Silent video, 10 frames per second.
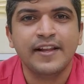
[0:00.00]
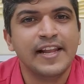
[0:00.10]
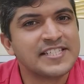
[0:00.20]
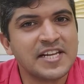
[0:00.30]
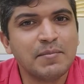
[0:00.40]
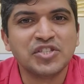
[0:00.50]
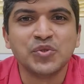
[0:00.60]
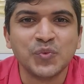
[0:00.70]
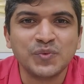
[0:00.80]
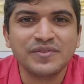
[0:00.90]
Lesson number
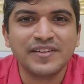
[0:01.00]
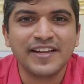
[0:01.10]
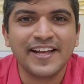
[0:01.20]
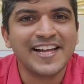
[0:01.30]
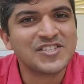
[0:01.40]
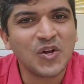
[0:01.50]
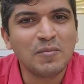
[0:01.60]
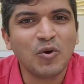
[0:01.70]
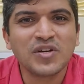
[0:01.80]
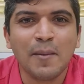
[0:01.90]
2. It's all
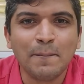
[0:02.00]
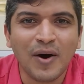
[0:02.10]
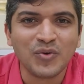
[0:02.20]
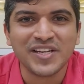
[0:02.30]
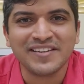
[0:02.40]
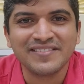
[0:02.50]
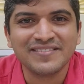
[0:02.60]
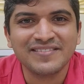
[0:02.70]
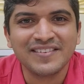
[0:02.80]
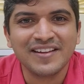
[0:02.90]
about compounding.
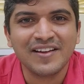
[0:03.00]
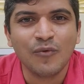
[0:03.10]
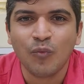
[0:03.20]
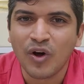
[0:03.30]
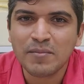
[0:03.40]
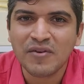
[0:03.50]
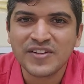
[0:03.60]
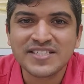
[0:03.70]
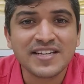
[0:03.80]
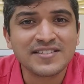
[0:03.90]
Warren
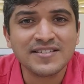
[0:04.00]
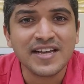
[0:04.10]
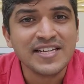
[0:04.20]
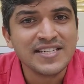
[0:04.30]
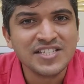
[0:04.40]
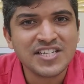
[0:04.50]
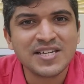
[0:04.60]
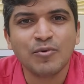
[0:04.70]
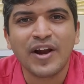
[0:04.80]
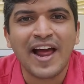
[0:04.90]
Buffett's success isn't just
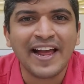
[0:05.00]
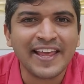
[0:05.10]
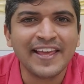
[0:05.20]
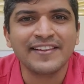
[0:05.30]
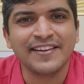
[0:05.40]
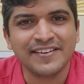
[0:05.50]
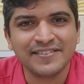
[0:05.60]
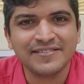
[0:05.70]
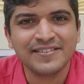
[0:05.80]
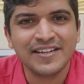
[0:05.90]
about hanging in there.
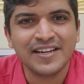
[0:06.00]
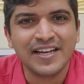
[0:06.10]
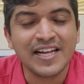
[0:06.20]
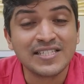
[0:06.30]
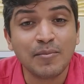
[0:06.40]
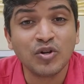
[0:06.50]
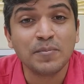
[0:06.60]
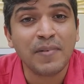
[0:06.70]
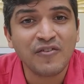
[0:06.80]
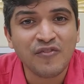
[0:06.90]
It's about the
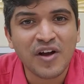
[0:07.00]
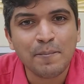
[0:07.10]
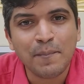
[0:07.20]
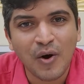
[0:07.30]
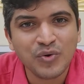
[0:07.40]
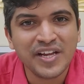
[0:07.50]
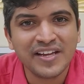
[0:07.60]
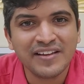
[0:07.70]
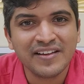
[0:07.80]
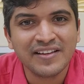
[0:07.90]
power of
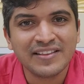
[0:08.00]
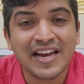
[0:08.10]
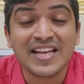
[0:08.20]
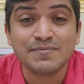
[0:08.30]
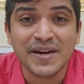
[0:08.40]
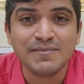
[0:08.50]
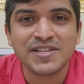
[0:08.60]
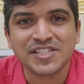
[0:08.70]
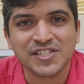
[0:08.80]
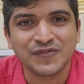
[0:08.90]
compounding that has made him
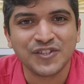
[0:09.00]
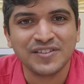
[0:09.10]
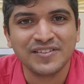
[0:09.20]
successful.